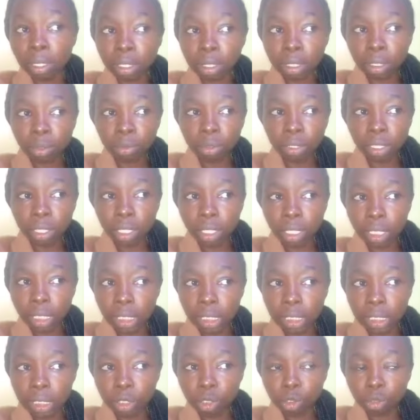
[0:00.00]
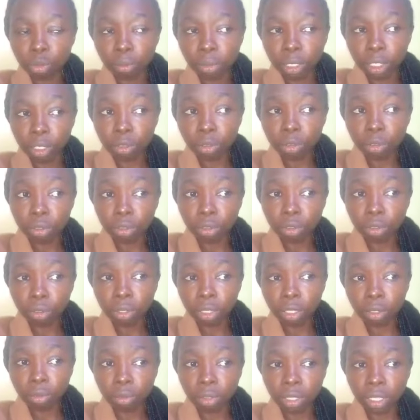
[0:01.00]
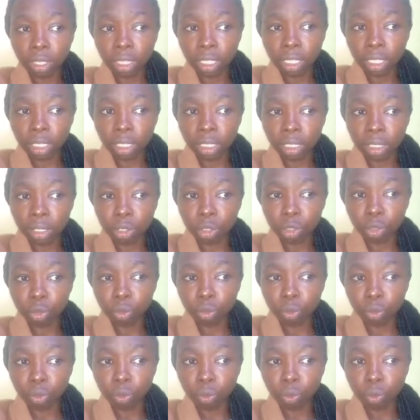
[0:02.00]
the way they did to Mayugno, the way they did to,